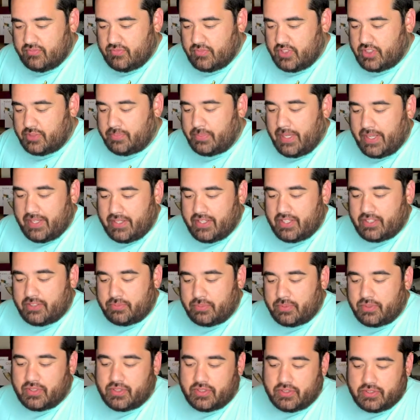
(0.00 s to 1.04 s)
Spain does
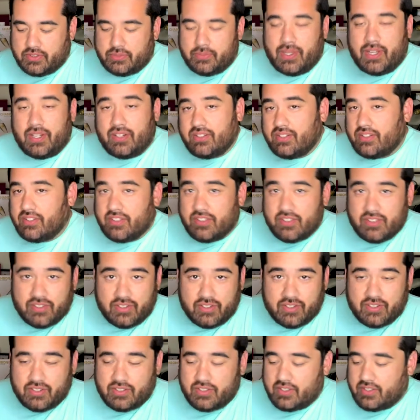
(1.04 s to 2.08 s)
produce about a
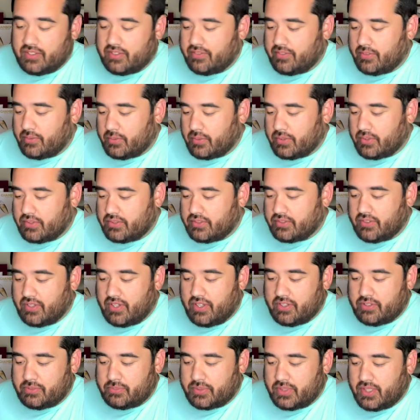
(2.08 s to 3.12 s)
third of the world's
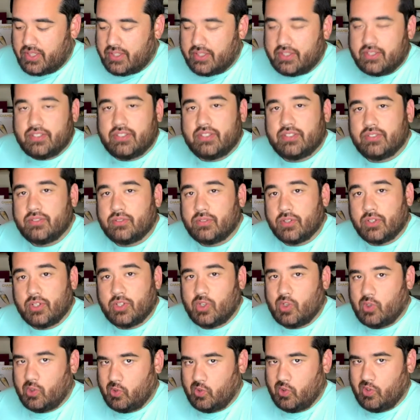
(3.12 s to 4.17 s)
Grenache Blanc,
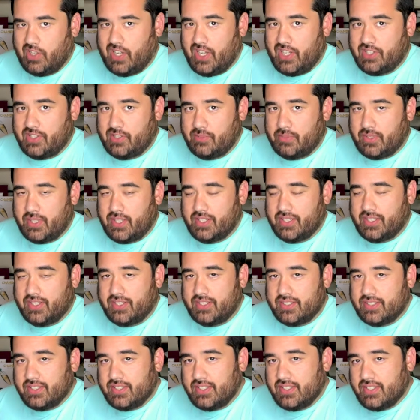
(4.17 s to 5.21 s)
or Grenache
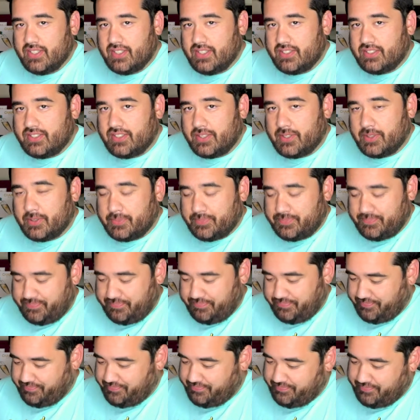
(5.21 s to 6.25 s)
Blanca. So,
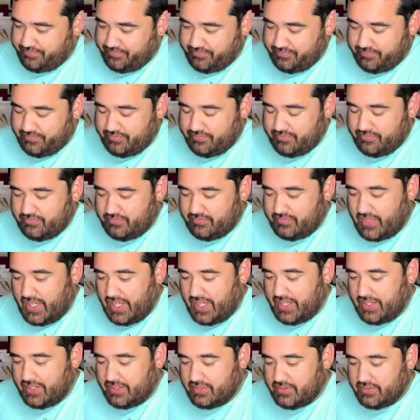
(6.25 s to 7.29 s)

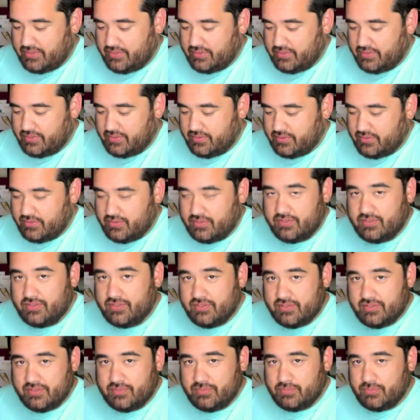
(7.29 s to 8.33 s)
hey,
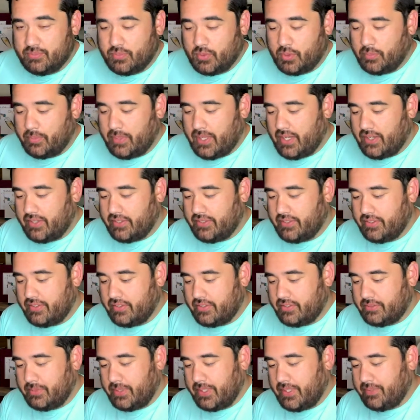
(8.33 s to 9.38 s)
more power to
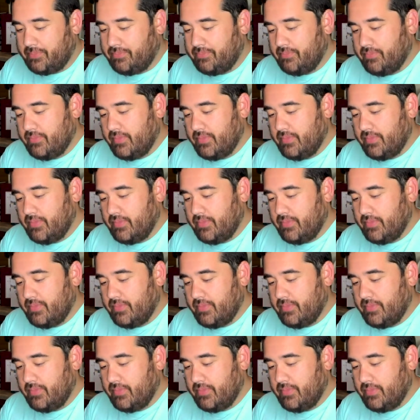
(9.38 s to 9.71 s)
you, Spain.